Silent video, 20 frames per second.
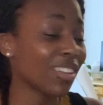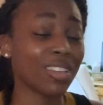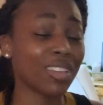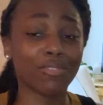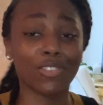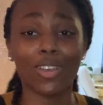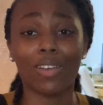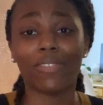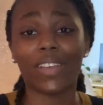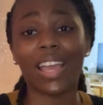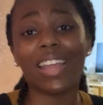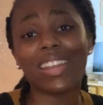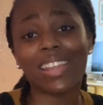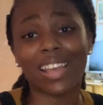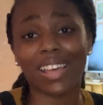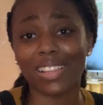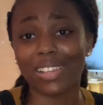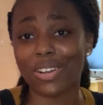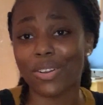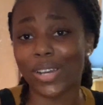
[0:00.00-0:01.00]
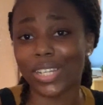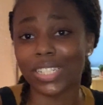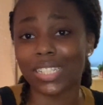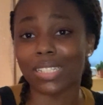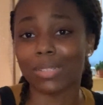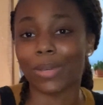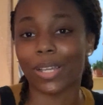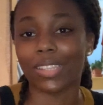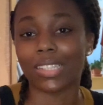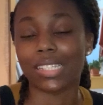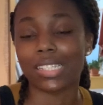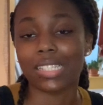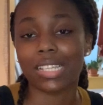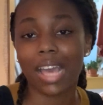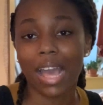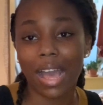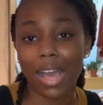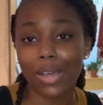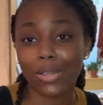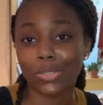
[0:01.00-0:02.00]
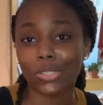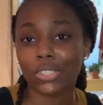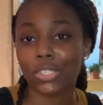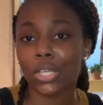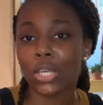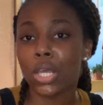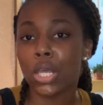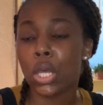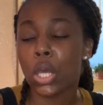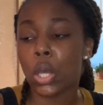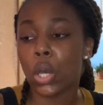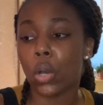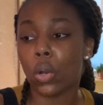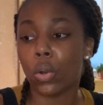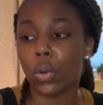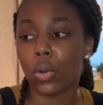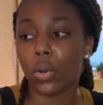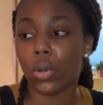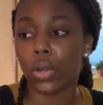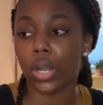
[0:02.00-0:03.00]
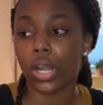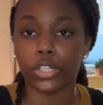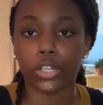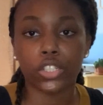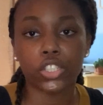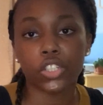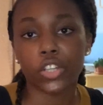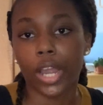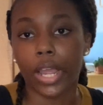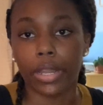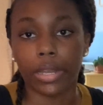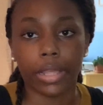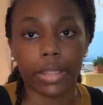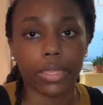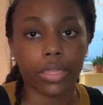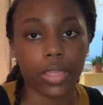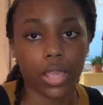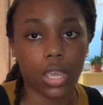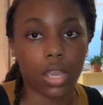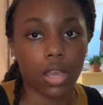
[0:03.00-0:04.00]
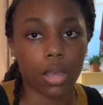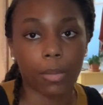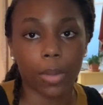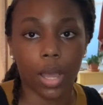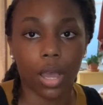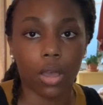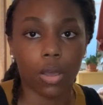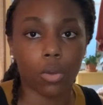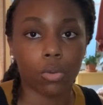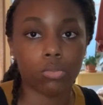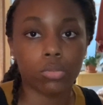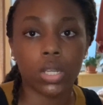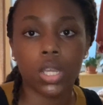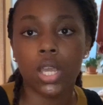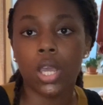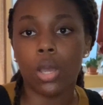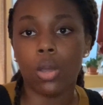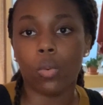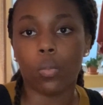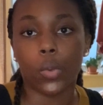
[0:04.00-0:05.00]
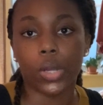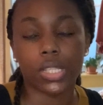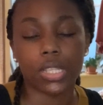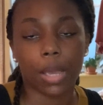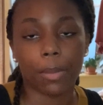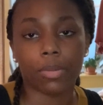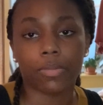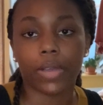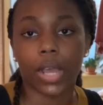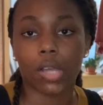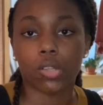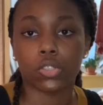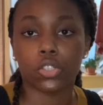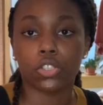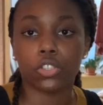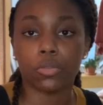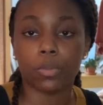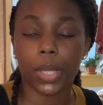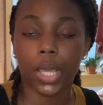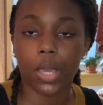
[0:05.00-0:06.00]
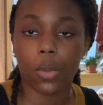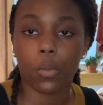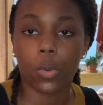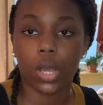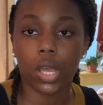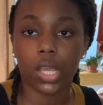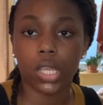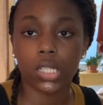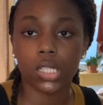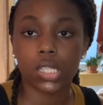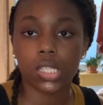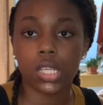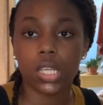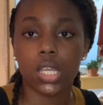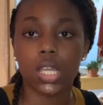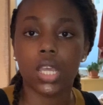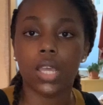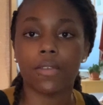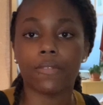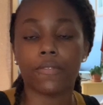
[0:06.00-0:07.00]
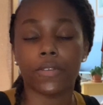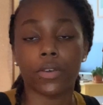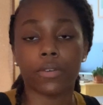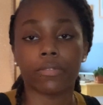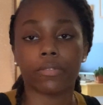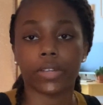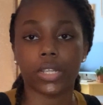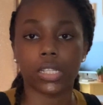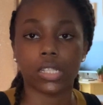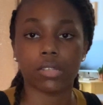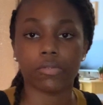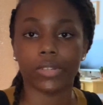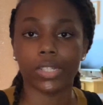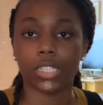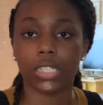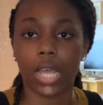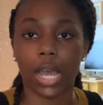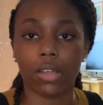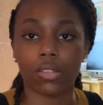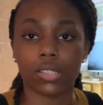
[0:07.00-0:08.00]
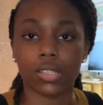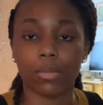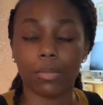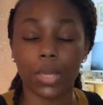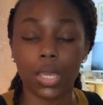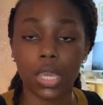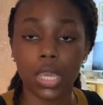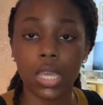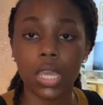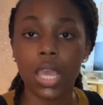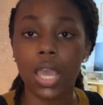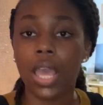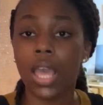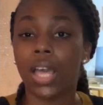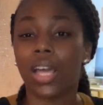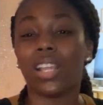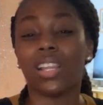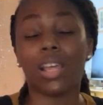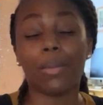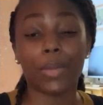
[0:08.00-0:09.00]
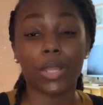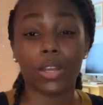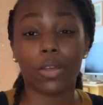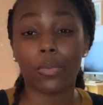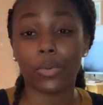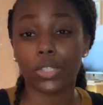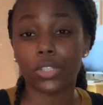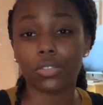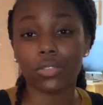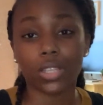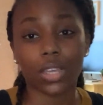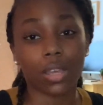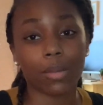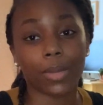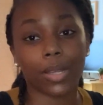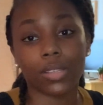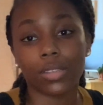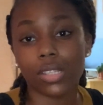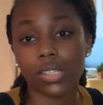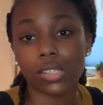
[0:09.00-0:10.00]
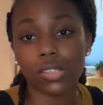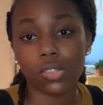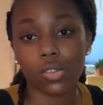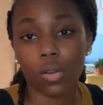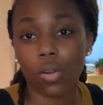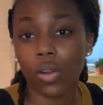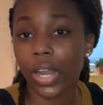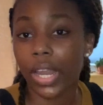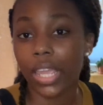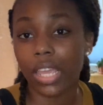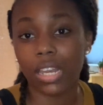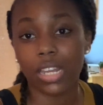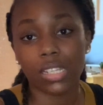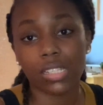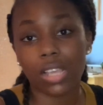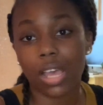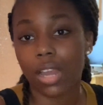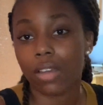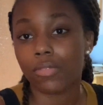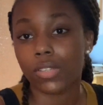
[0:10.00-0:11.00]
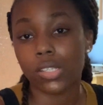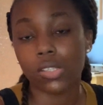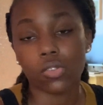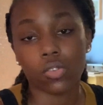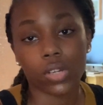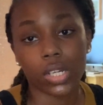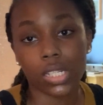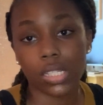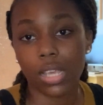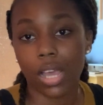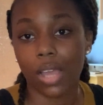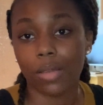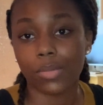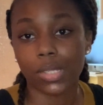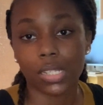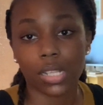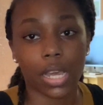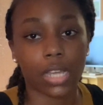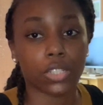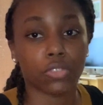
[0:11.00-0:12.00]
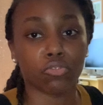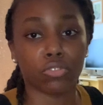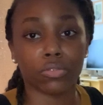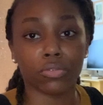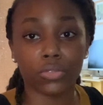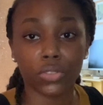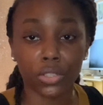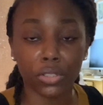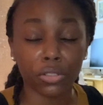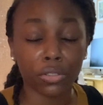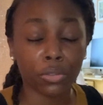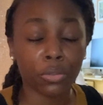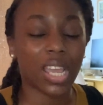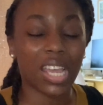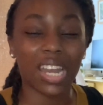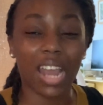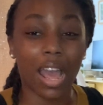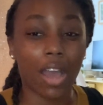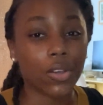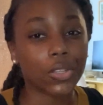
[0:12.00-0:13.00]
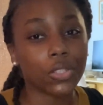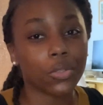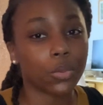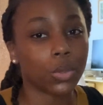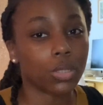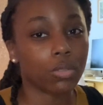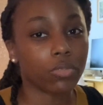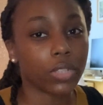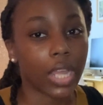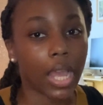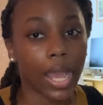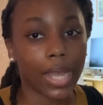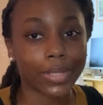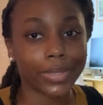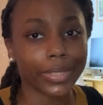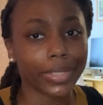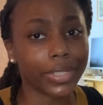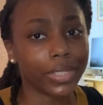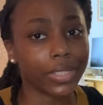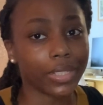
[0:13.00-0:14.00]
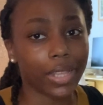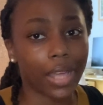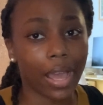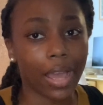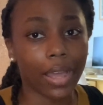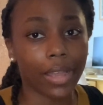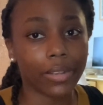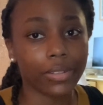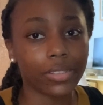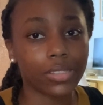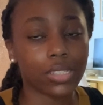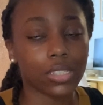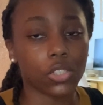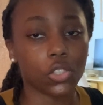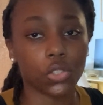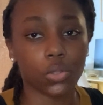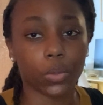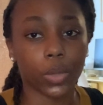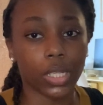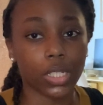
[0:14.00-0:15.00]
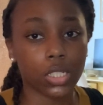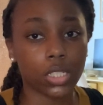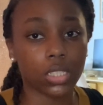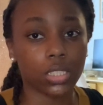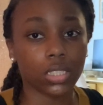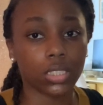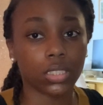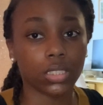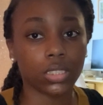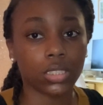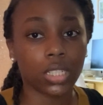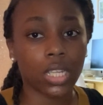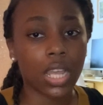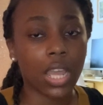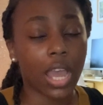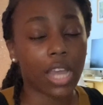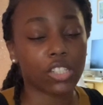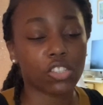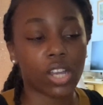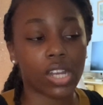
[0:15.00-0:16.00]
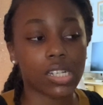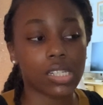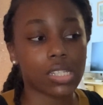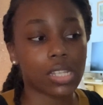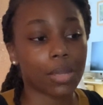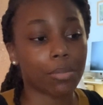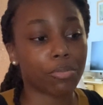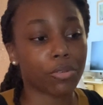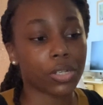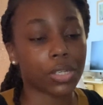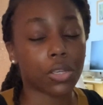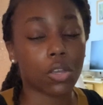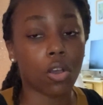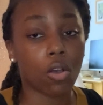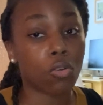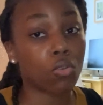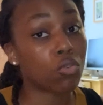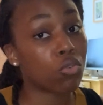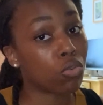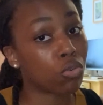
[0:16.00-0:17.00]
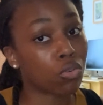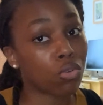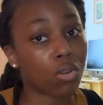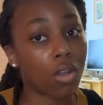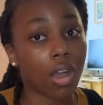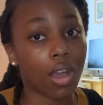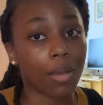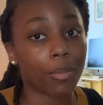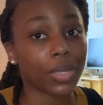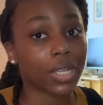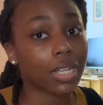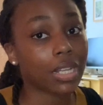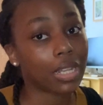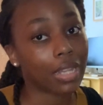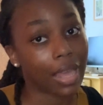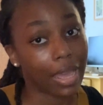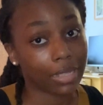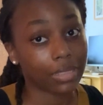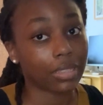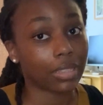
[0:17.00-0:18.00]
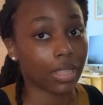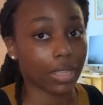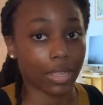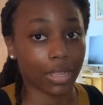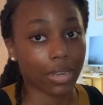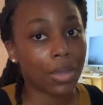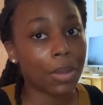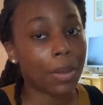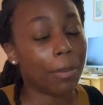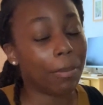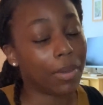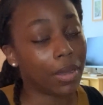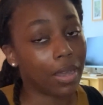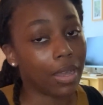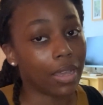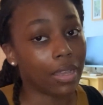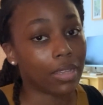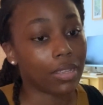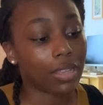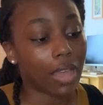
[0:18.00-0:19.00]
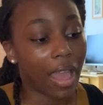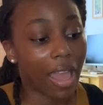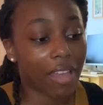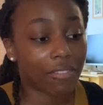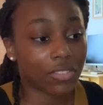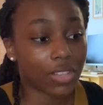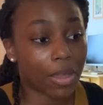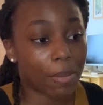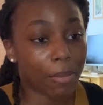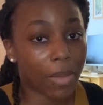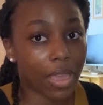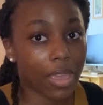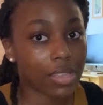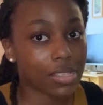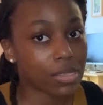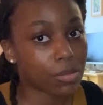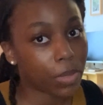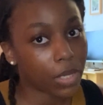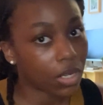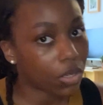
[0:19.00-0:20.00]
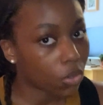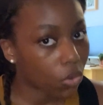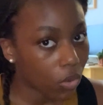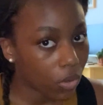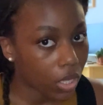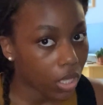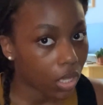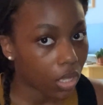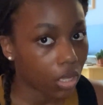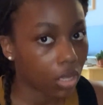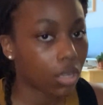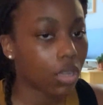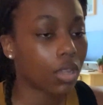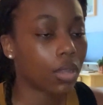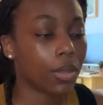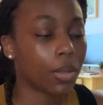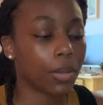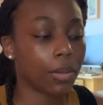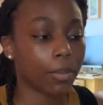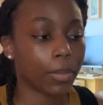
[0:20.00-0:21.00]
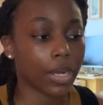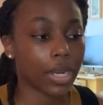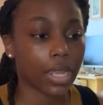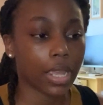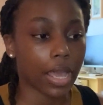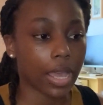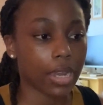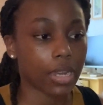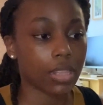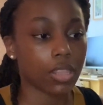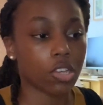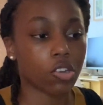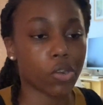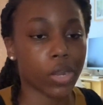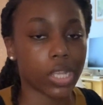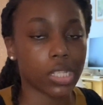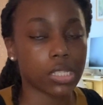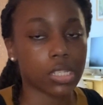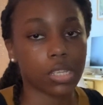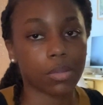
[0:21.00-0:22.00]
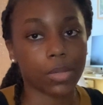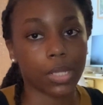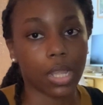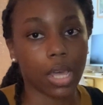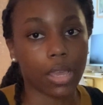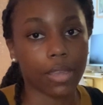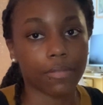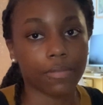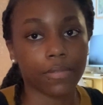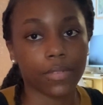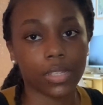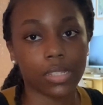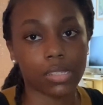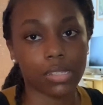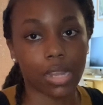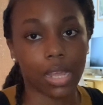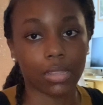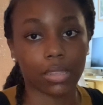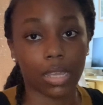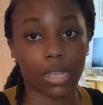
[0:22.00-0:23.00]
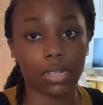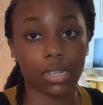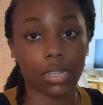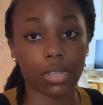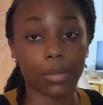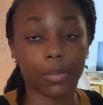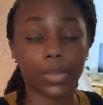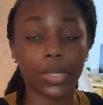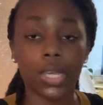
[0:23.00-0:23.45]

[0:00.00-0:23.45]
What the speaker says: If you have any other questions about this couch, or trying to think about what type of couch you may want, feel free to reach out to me. Let me know what you think about this story. It is kind of a story time / review, and how you would react in that situation. I try to stay pretty cool, calm, and collected, but I have to admit, it's been annoying. But again, in the grand scheme of life, it's not that deep.